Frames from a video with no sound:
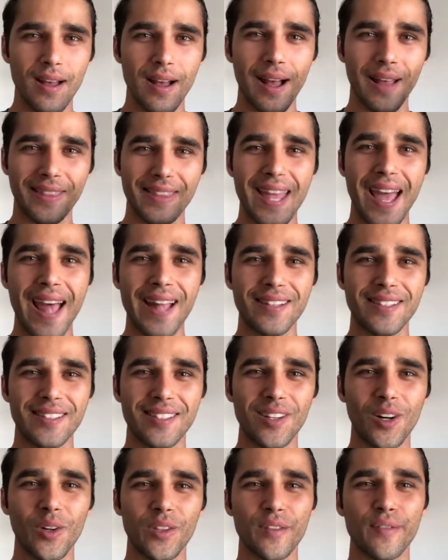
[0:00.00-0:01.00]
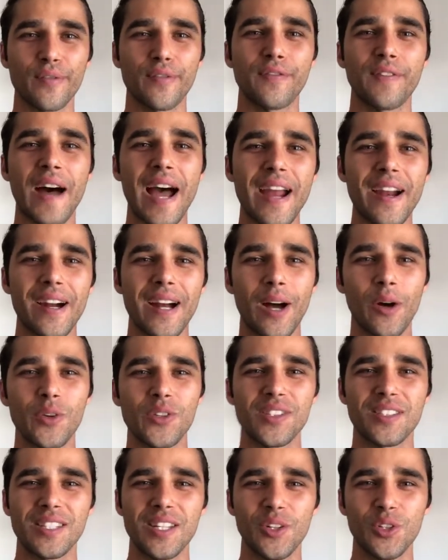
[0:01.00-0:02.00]
A Dad's on Fire. I'll
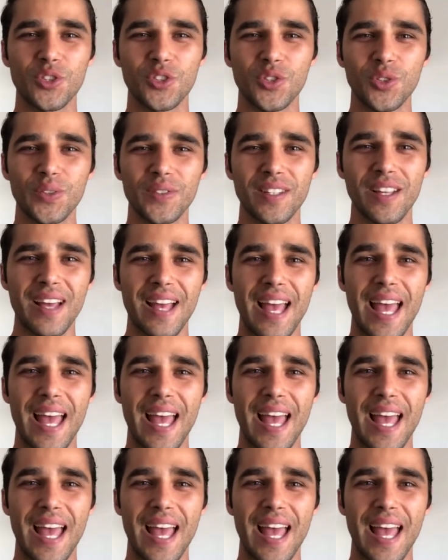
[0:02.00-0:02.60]
see you soon.